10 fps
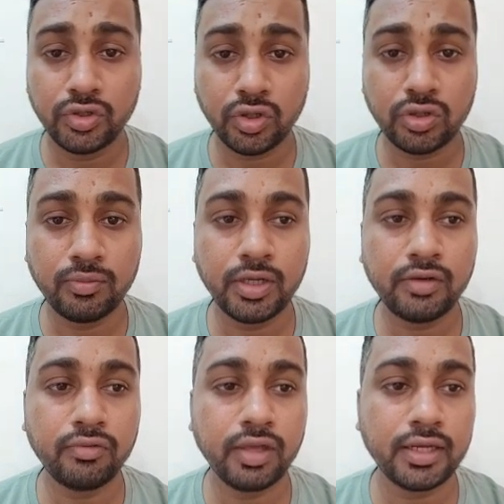
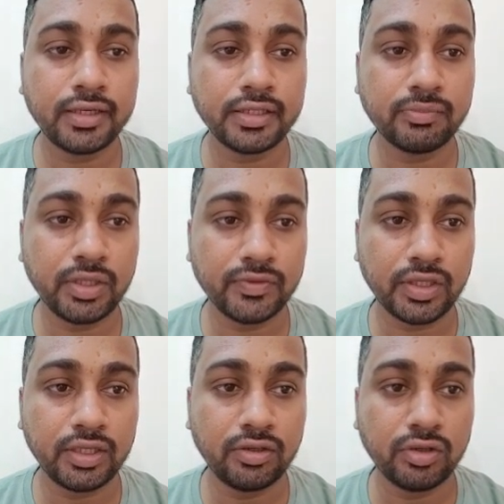document where it is
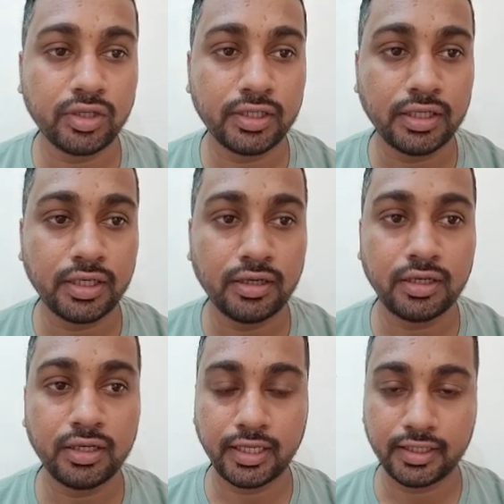mentioned your
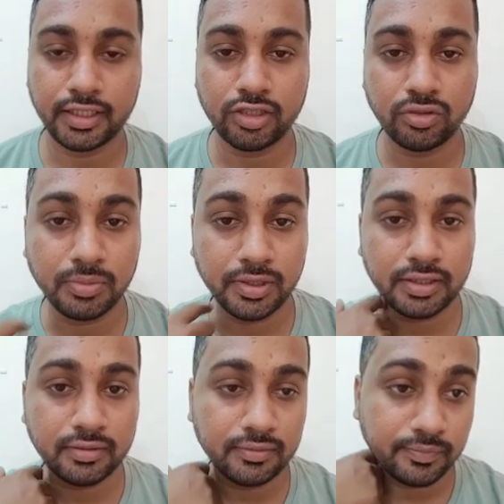like date of
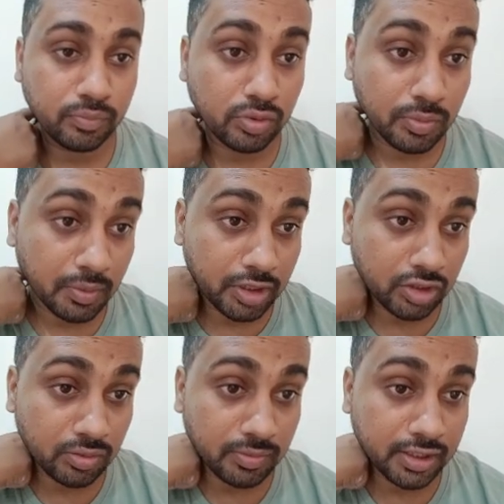birth, proof of
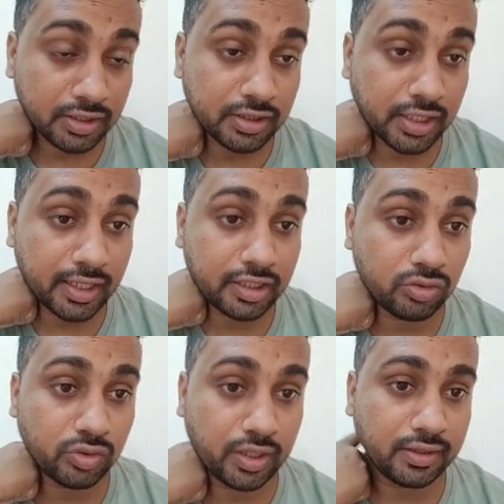date of birth, that
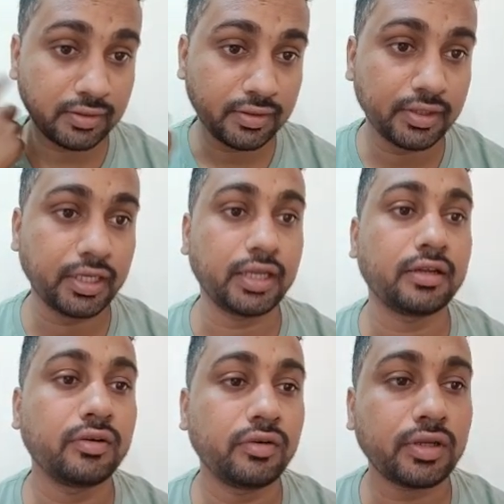you can
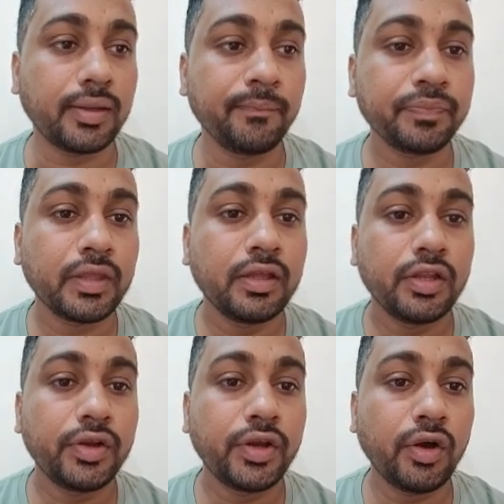take. Okay,
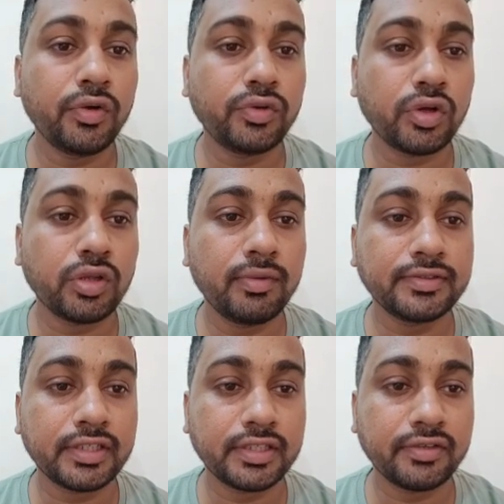now
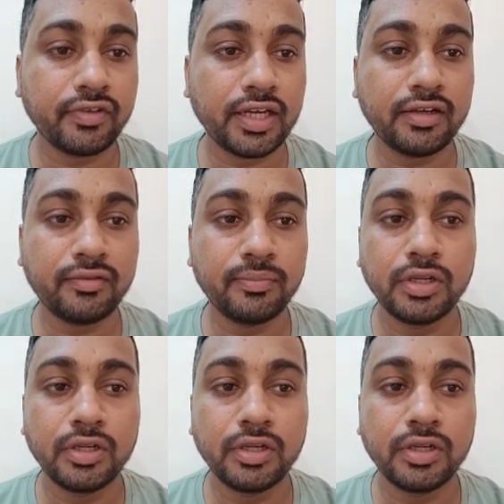document certificate,